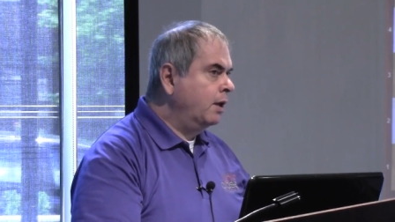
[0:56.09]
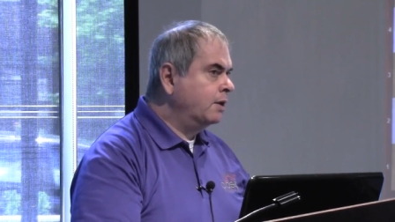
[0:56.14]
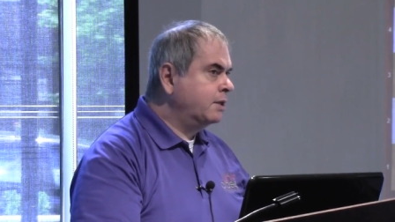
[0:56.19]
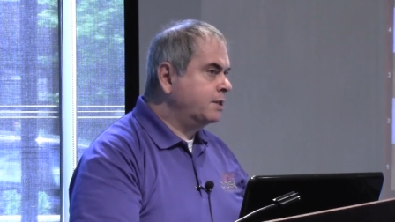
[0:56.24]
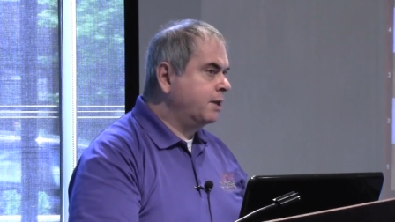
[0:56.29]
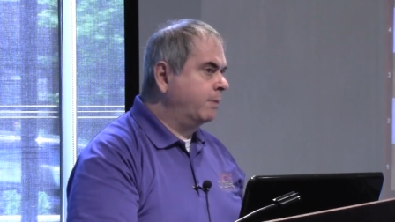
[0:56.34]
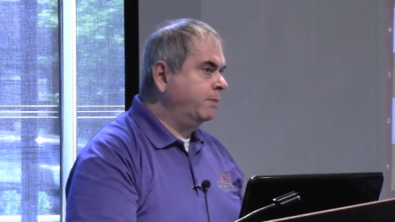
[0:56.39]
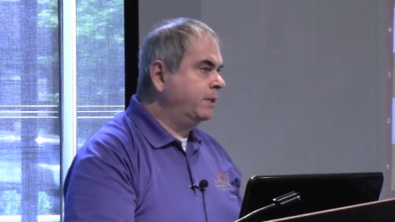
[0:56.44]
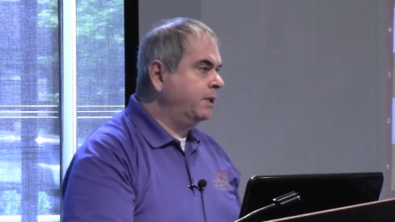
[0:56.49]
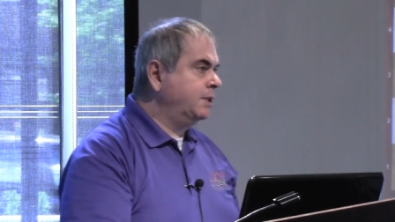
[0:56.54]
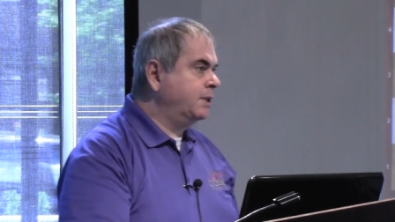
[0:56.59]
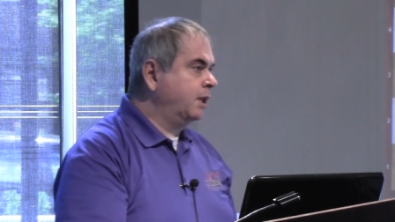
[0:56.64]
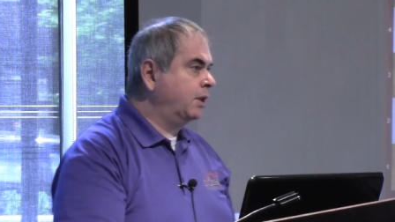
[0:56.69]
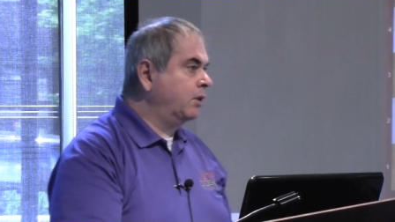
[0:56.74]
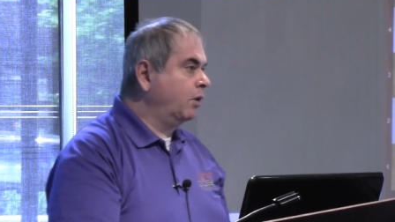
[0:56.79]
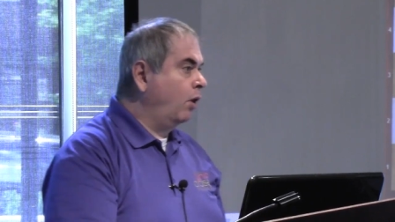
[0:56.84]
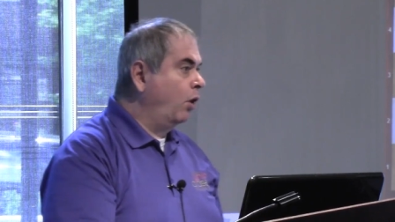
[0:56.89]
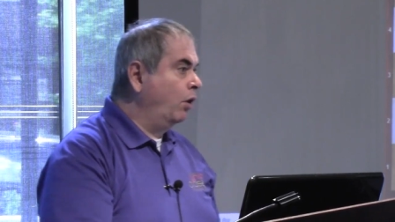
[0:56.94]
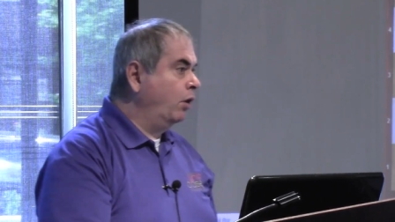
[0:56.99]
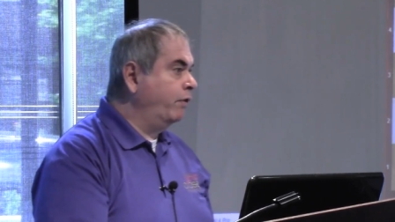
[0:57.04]
Something
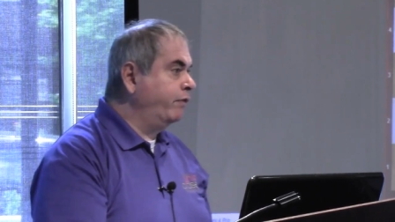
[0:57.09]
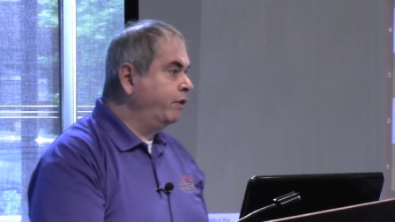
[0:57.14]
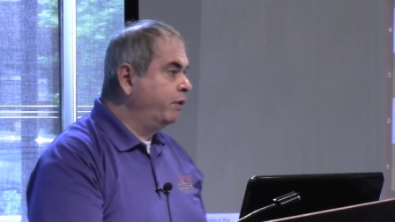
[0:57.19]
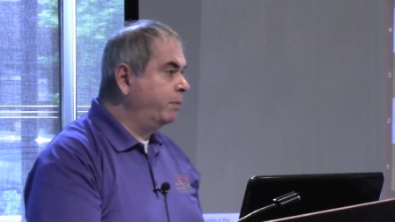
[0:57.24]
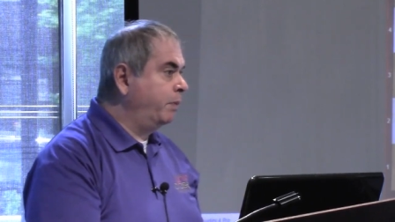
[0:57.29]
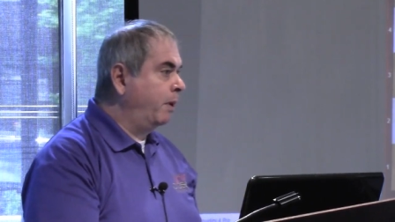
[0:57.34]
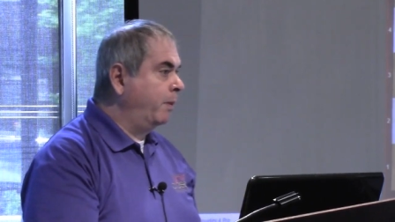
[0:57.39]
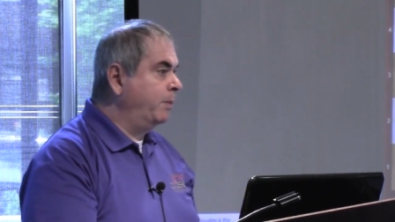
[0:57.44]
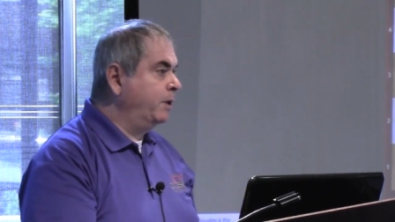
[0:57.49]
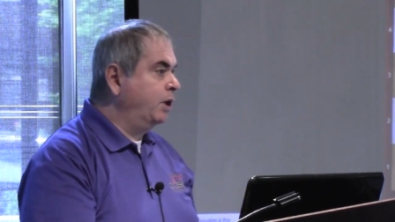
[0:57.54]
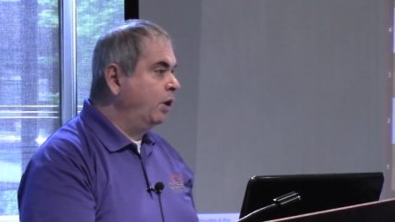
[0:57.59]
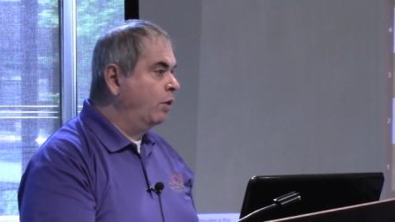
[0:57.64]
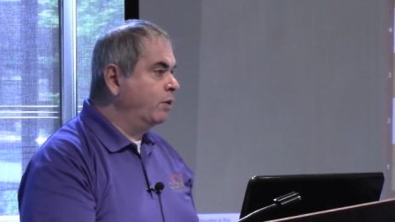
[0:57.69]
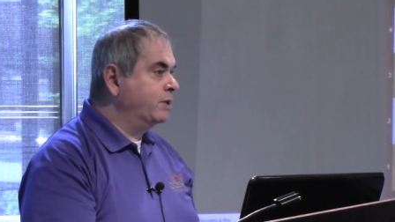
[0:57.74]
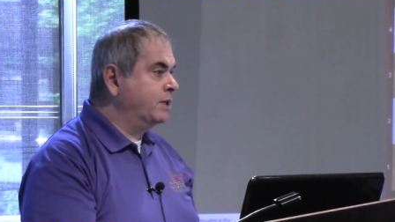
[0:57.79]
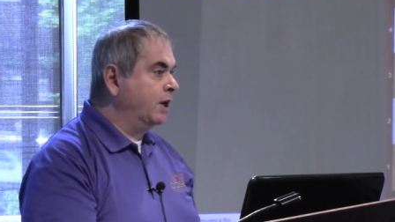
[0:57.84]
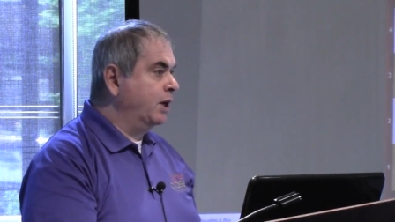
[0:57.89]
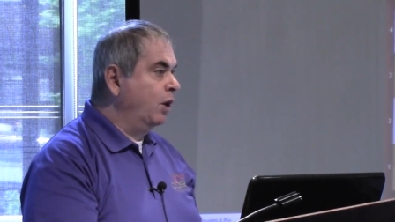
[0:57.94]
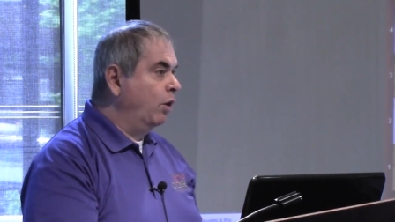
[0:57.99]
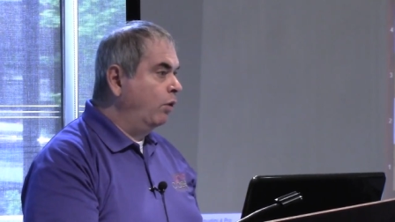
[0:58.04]
that all of you probably know
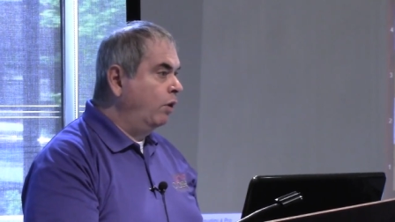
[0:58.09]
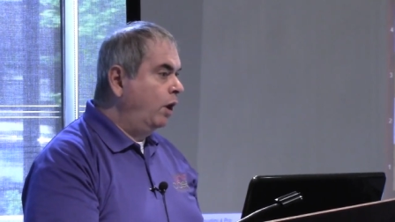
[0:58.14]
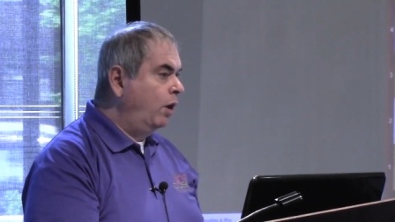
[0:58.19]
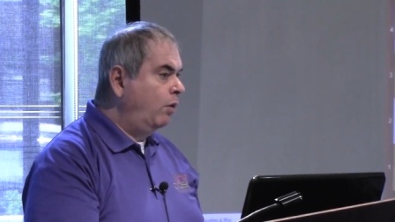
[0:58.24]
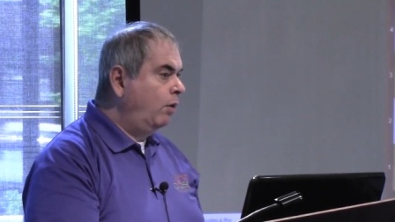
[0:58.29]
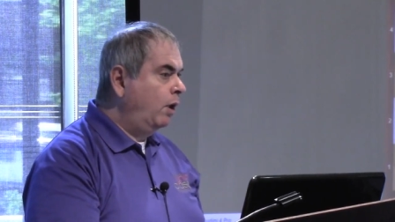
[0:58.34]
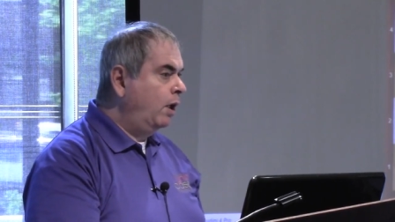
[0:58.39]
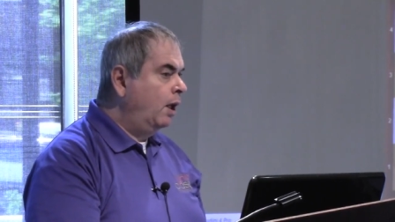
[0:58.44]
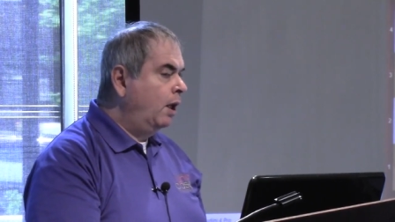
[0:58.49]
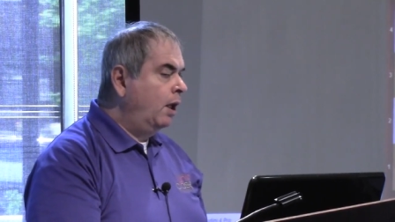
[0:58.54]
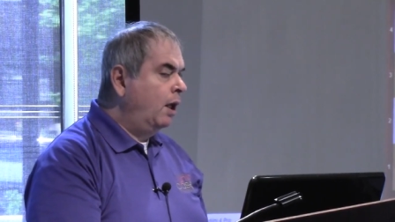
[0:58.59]
is a no-no.